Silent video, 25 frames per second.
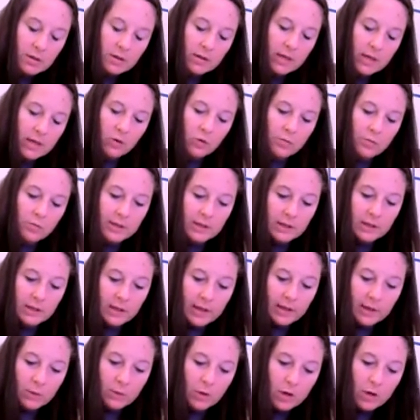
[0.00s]
That will be
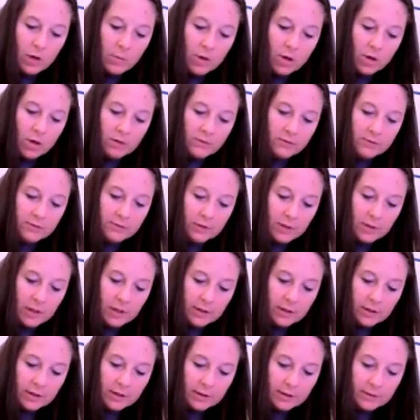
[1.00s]
like Walmart, Foot
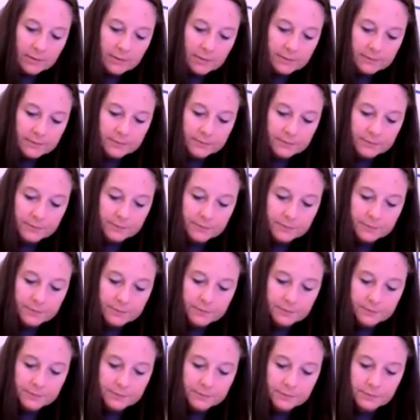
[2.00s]
Locker,
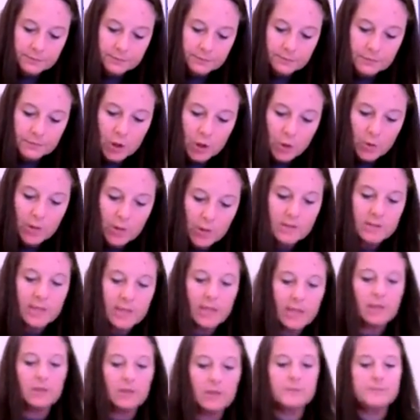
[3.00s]
US
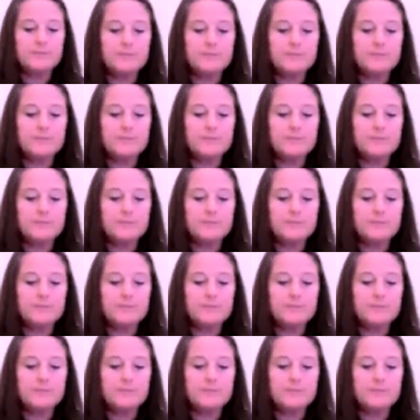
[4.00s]
Sailor.